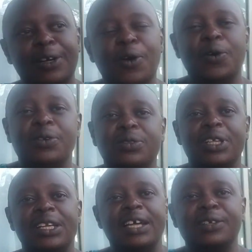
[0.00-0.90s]
or
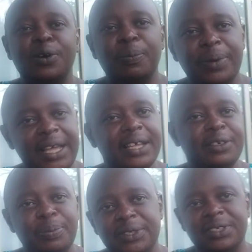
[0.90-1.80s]
the
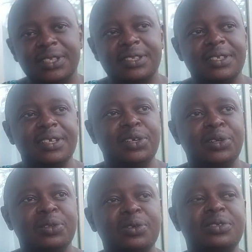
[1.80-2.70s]
non-compliant patients,
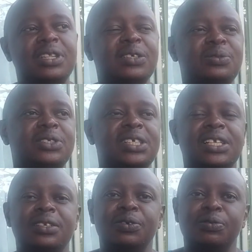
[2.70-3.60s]
those that we
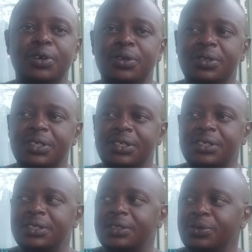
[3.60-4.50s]
tell follow
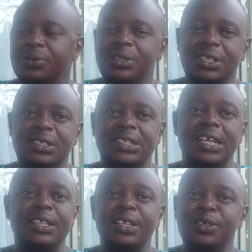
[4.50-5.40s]
this, do this,
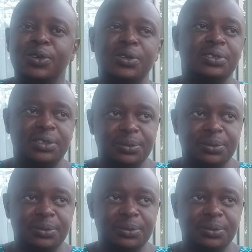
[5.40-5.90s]
and they don't.